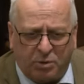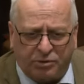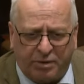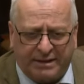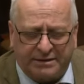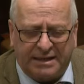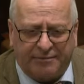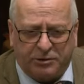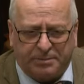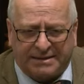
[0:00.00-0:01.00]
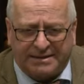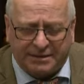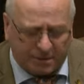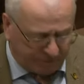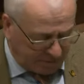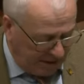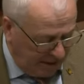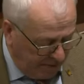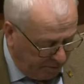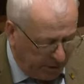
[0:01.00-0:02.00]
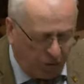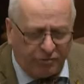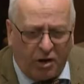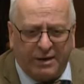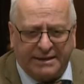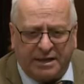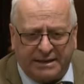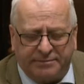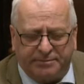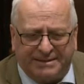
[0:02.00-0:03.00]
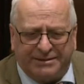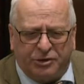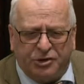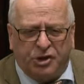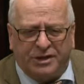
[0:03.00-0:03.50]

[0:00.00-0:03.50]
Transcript: works right, because they're the first person to suffer. But now you've all these kinds of stringent